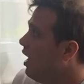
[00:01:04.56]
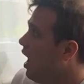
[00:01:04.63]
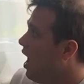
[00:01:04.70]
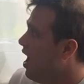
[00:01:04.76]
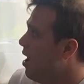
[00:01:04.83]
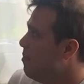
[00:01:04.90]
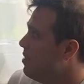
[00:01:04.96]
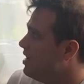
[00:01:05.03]

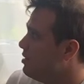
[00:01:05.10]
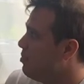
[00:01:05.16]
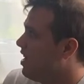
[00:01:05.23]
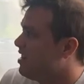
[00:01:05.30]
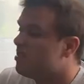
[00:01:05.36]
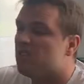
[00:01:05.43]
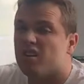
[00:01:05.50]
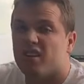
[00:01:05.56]
Um, it's a
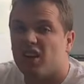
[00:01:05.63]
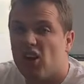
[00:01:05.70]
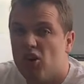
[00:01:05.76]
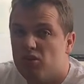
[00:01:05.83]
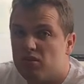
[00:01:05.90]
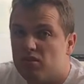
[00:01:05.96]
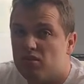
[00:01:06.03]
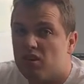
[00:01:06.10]
place near the
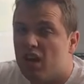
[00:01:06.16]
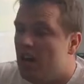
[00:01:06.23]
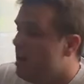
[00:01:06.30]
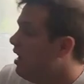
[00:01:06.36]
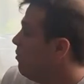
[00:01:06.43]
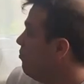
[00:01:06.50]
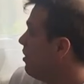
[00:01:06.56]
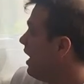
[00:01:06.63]
coast,
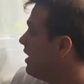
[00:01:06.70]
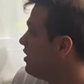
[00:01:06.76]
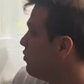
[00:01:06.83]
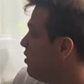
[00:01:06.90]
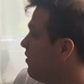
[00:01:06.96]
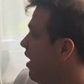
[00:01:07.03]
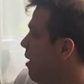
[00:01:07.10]
place with